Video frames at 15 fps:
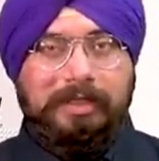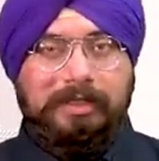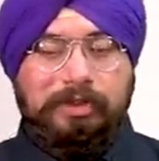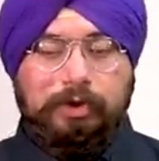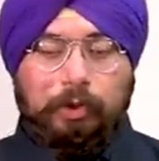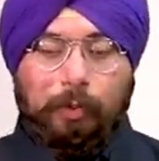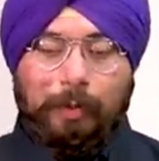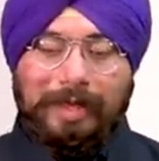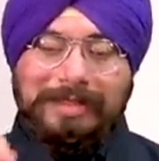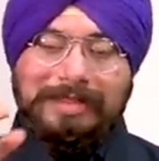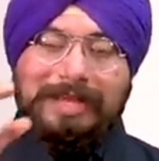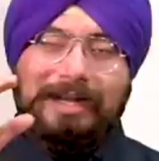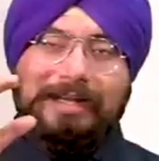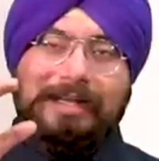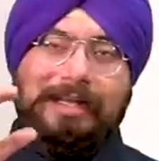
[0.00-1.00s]
So when
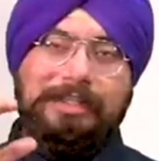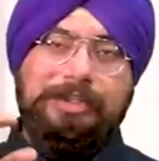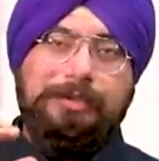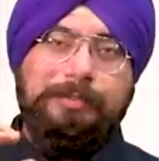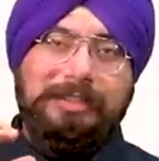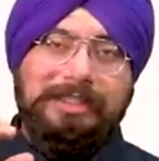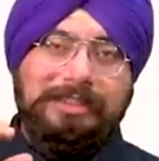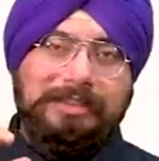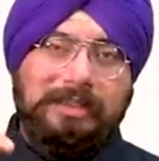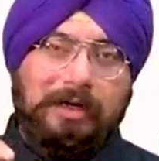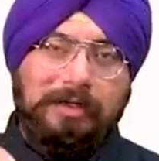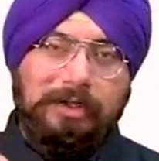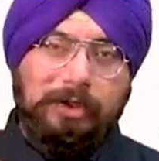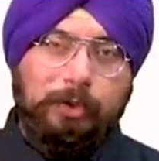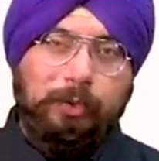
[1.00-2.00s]
that hegemony
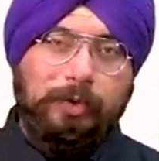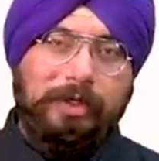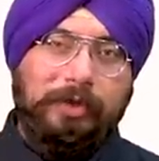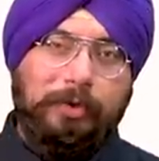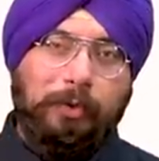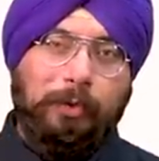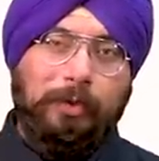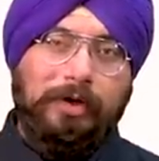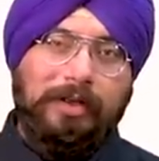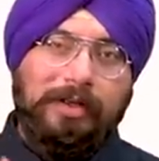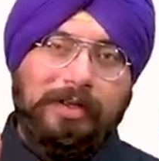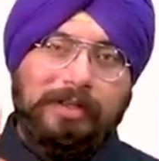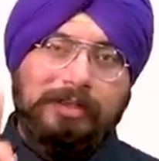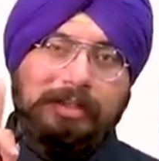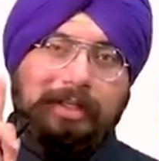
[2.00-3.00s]
started to erode,
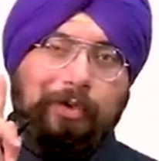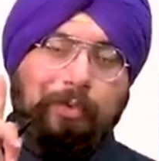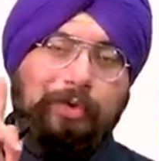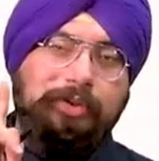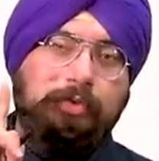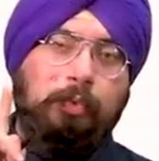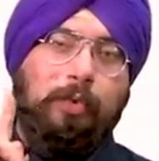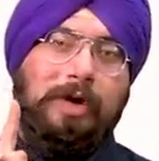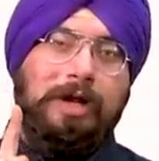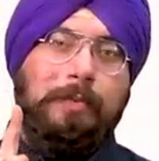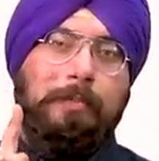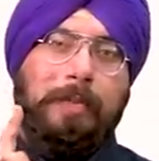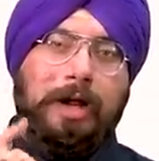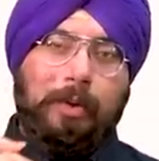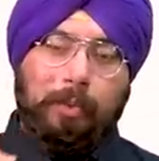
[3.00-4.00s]
there was one
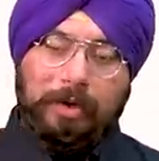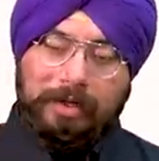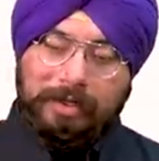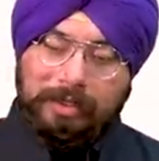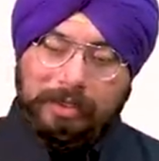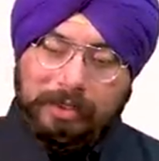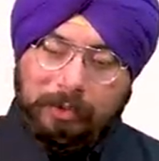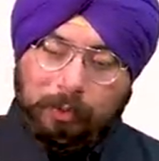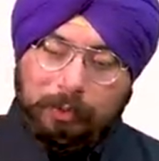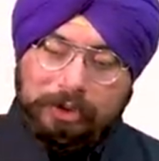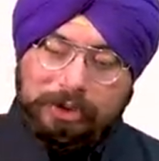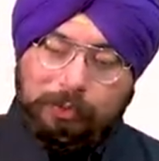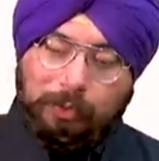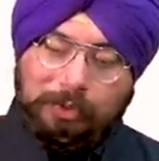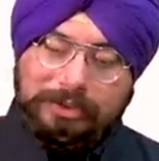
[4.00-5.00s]
power
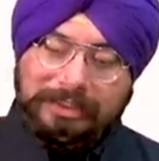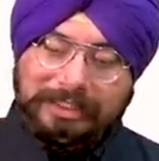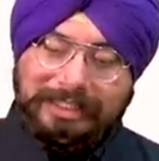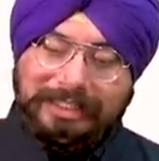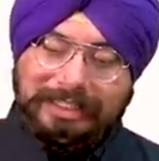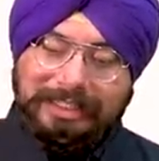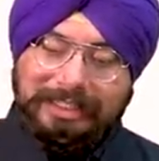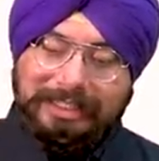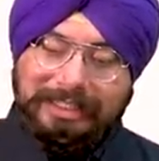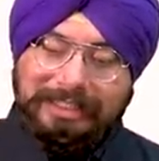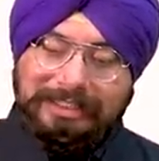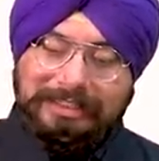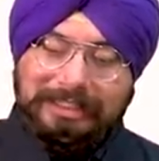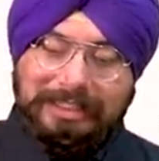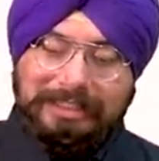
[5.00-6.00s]
which was
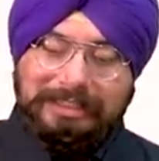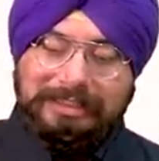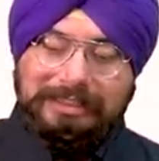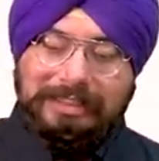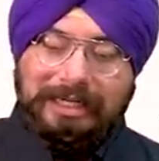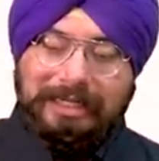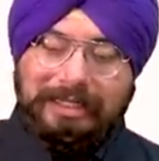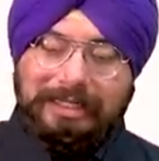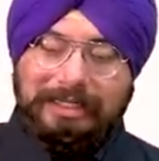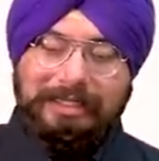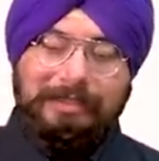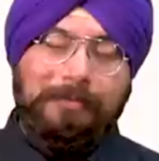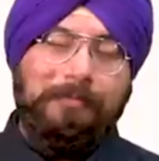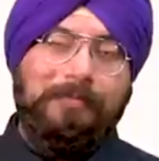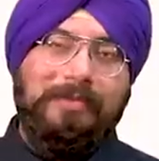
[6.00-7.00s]
increasing steadily.
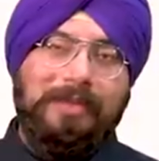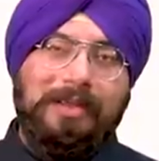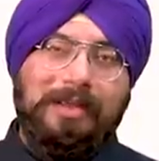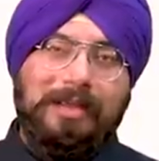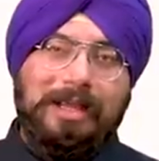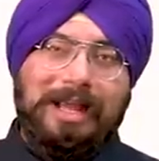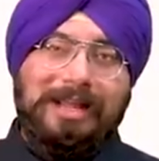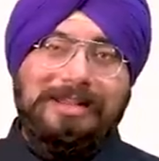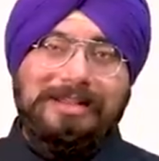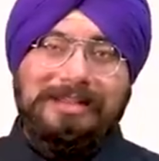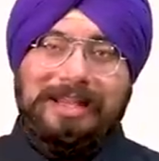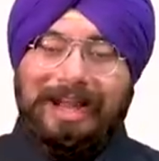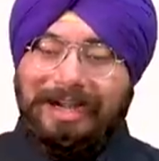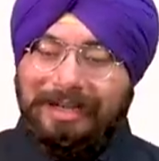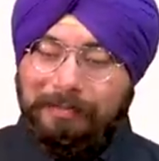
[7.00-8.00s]
And
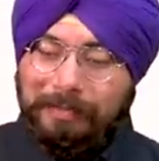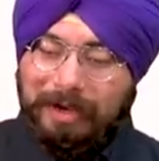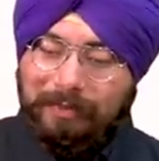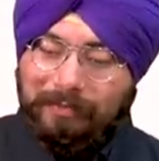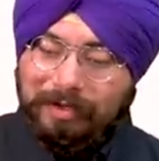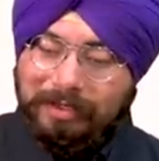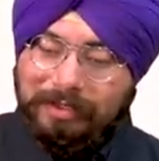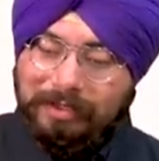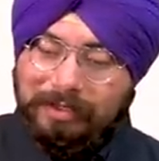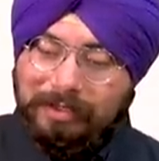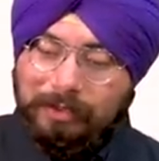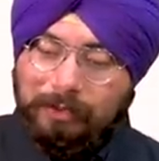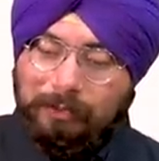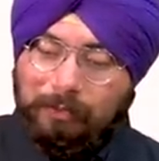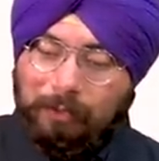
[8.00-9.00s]
that power
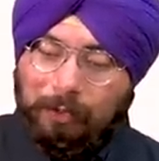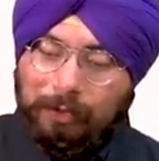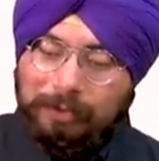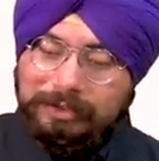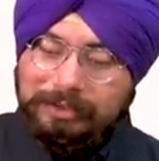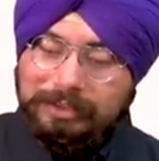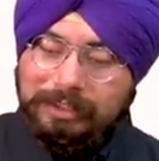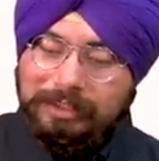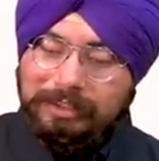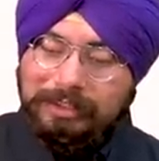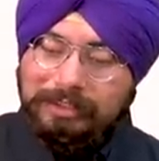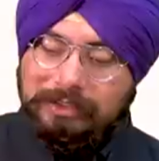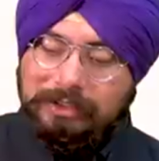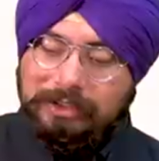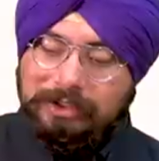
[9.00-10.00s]
was
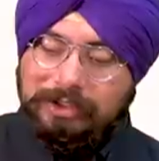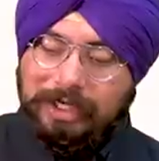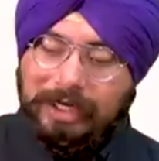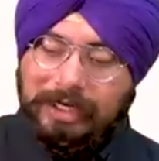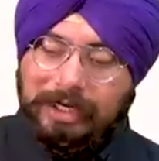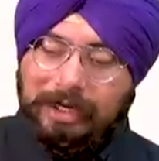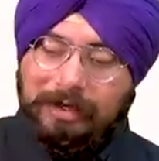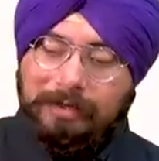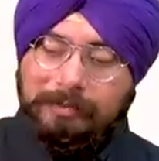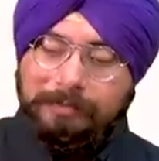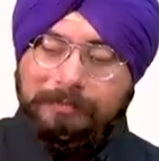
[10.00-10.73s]
China.